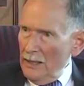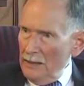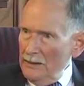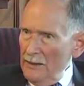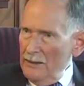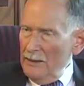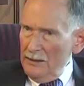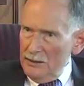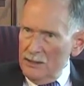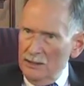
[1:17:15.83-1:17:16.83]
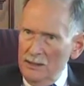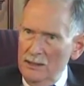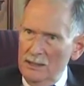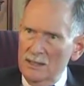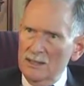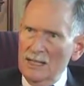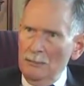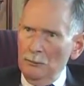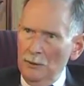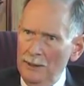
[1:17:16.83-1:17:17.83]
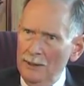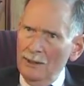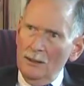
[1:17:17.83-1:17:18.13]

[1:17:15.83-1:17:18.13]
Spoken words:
and then there's this separate